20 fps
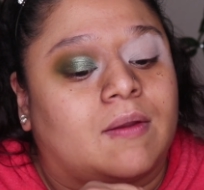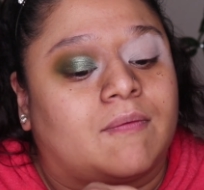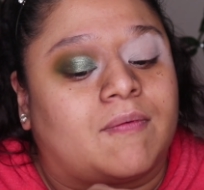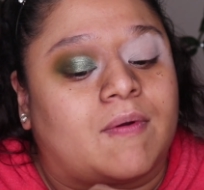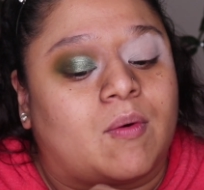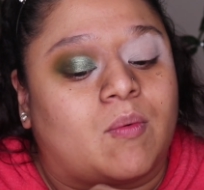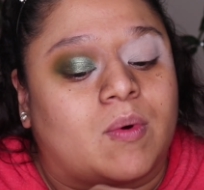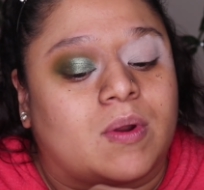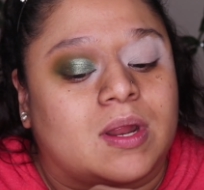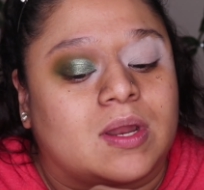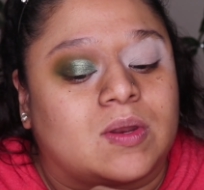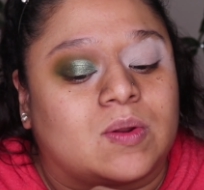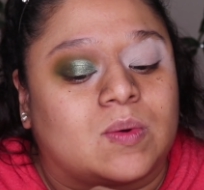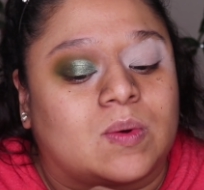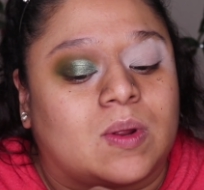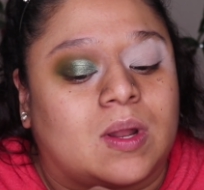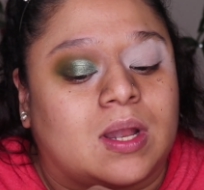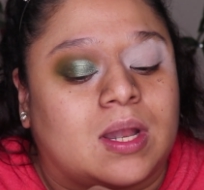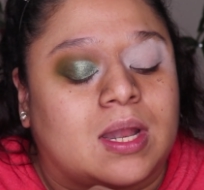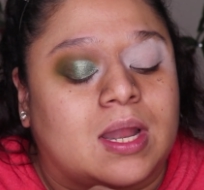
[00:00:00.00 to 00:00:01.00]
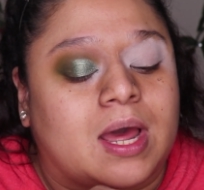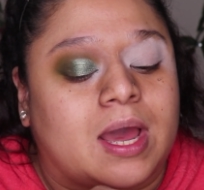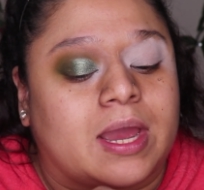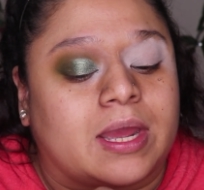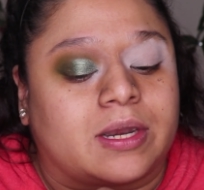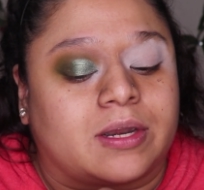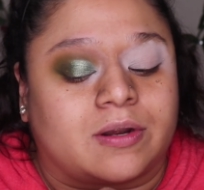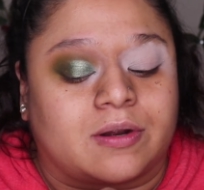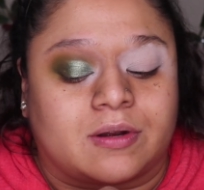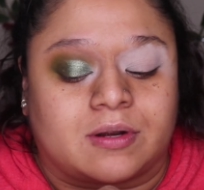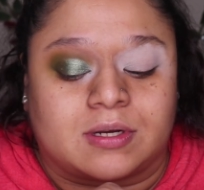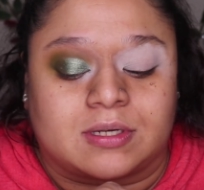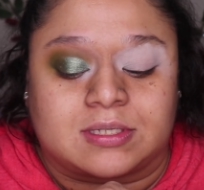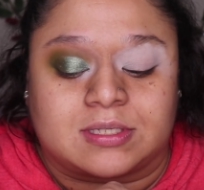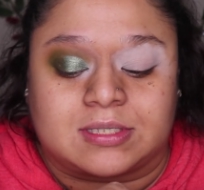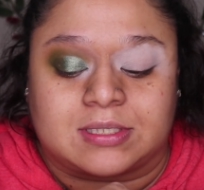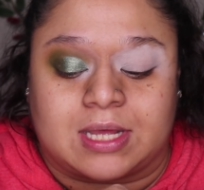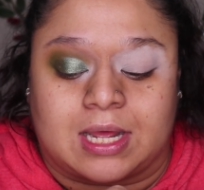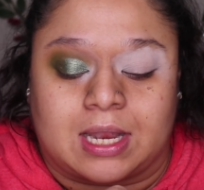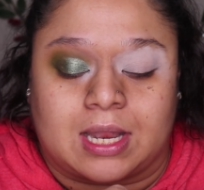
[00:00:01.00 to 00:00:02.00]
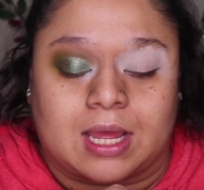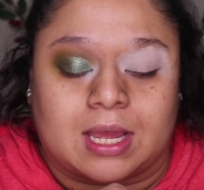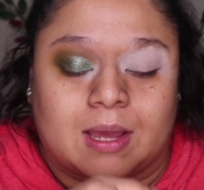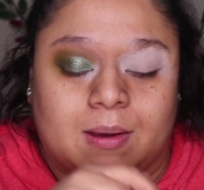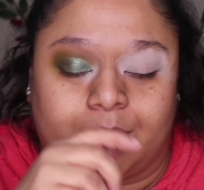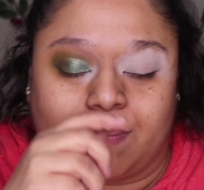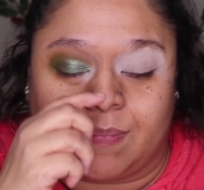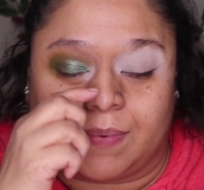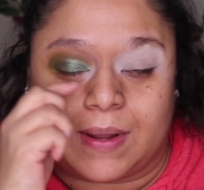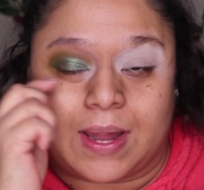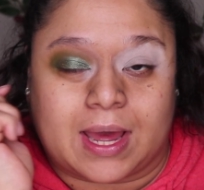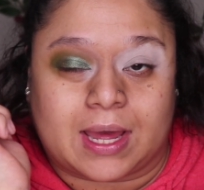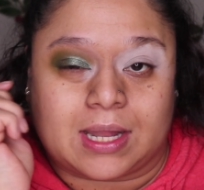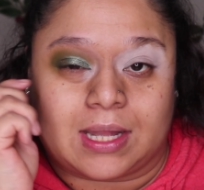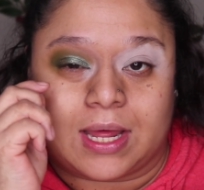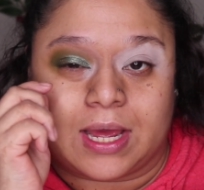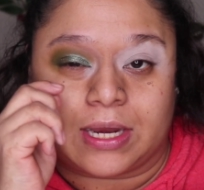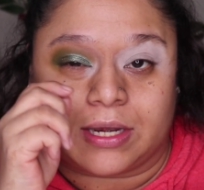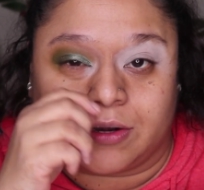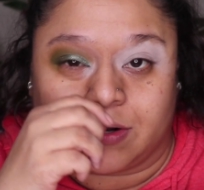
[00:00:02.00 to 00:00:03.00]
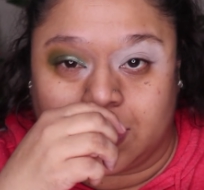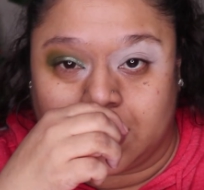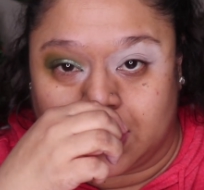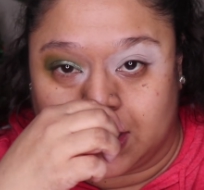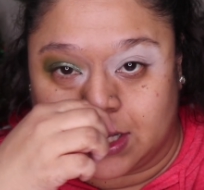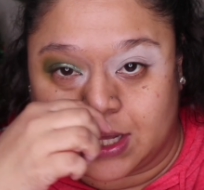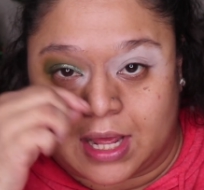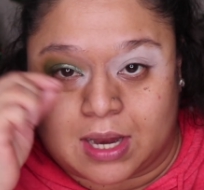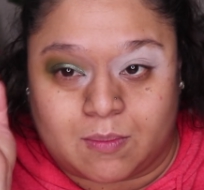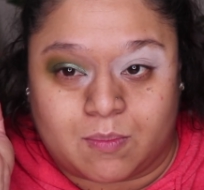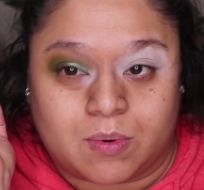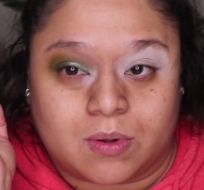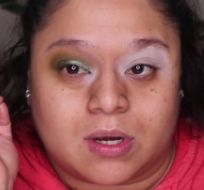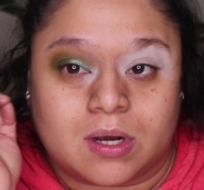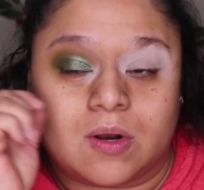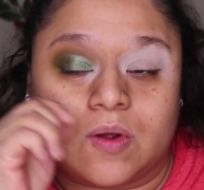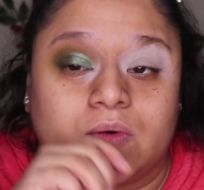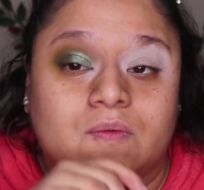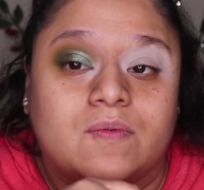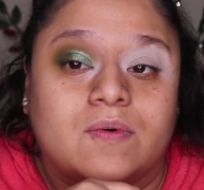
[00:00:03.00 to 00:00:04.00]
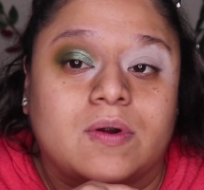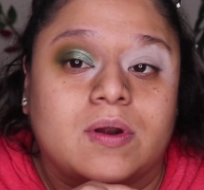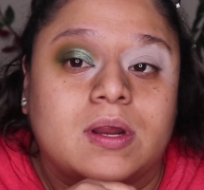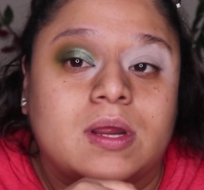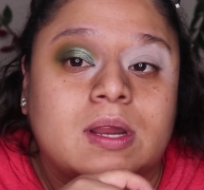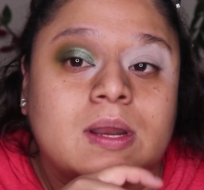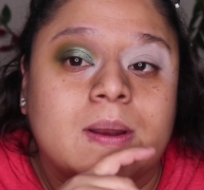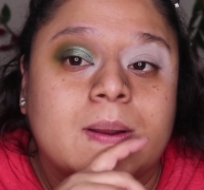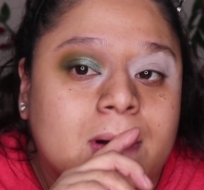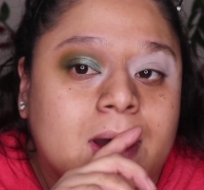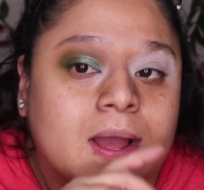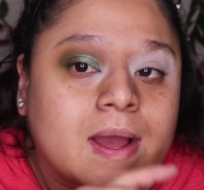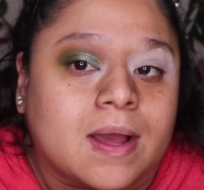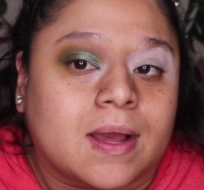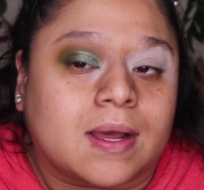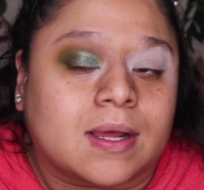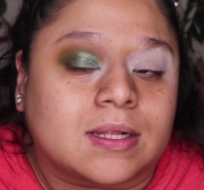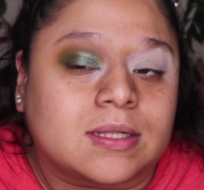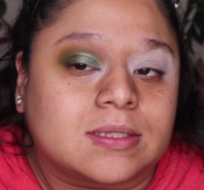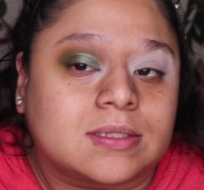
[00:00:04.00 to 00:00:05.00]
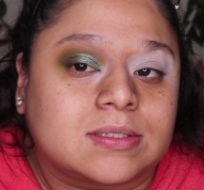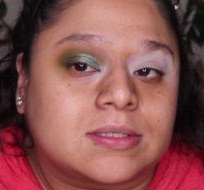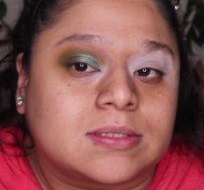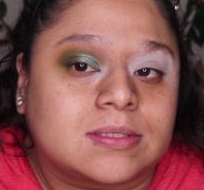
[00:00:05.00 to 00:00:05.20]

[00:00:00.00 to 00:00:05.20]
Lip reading: if I want to do a liner instead, like a black liner and then put it over it. But